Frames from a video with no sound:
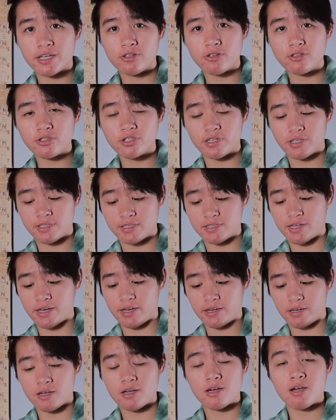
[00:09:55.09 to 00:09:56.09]
illusionist
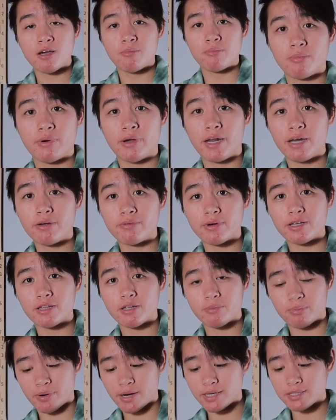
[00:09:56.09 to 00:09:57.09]
deck. But anyway,
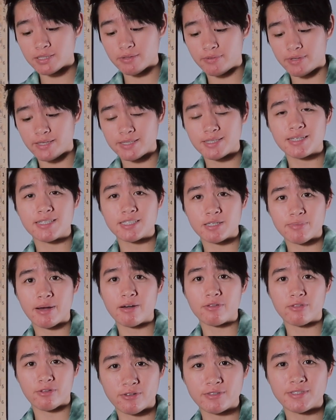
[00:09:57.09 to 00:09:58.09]
the price of these is
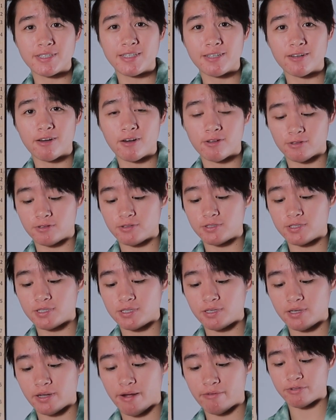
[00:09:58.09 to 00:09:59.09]
about $13
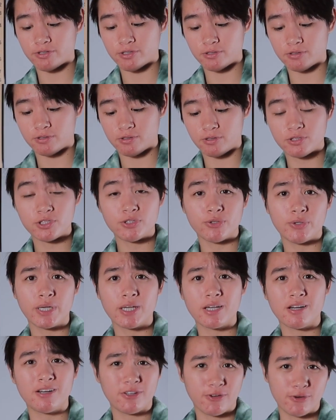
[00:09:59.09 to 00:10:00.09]
after
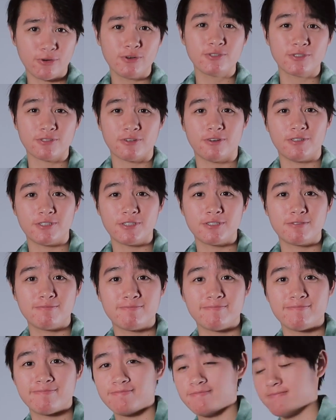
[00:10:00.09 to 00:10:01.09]
doing a Google search.
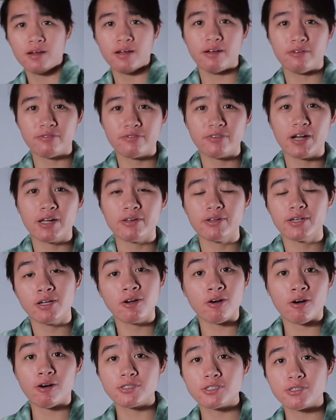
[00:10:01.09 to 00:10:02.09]
And finally,
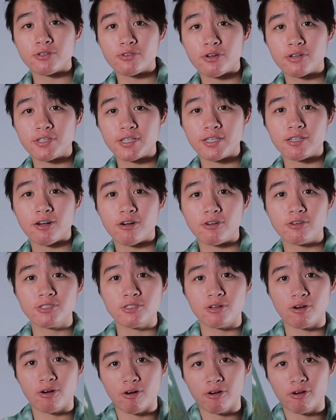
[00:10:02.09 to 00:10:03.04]
also $13